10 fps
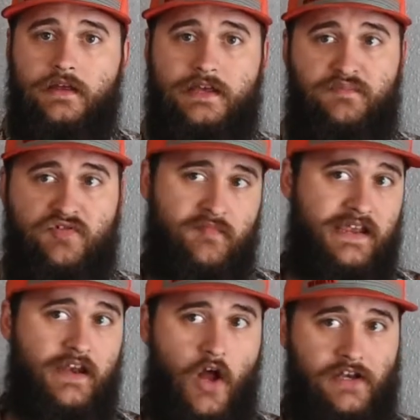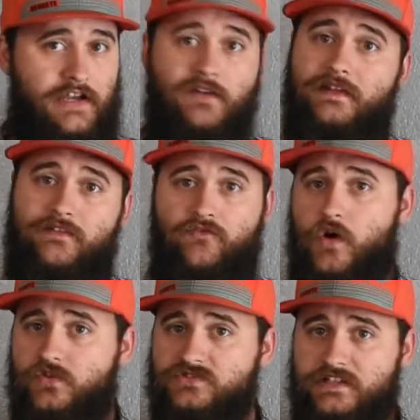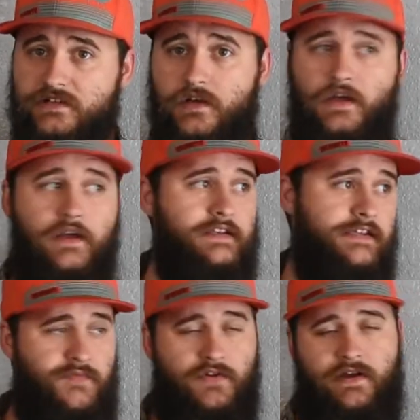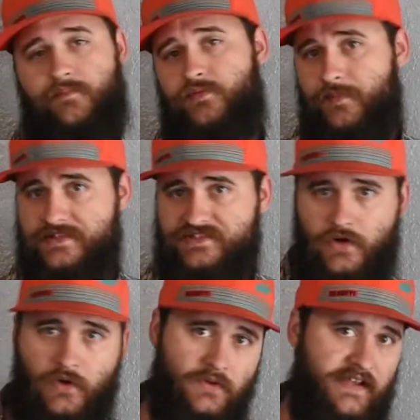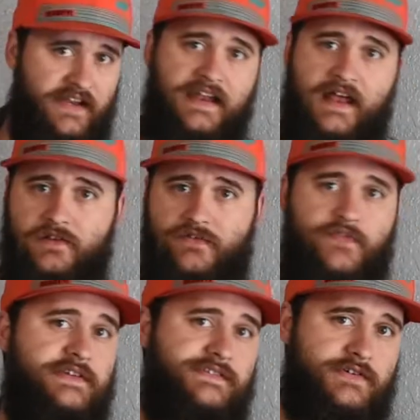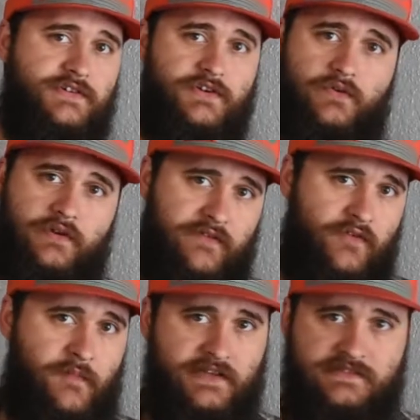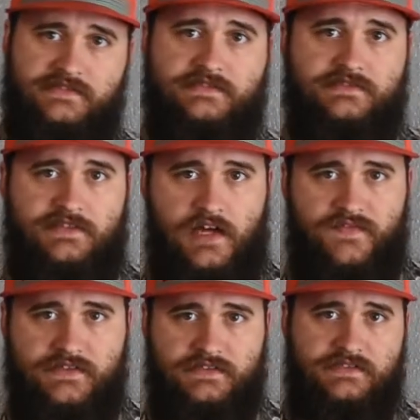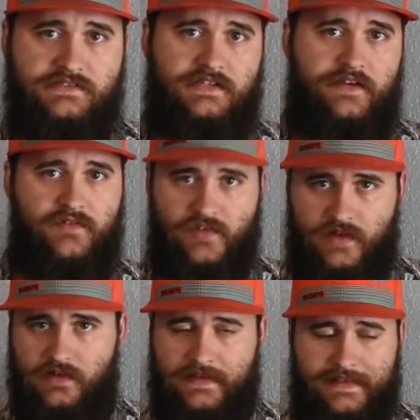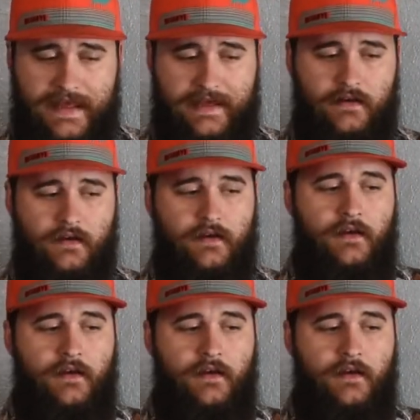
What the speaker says: Keep your meat nearly frozen. Keep your implements cold in and out of the freezers. You're doing different mixes and stuffings and everything like that.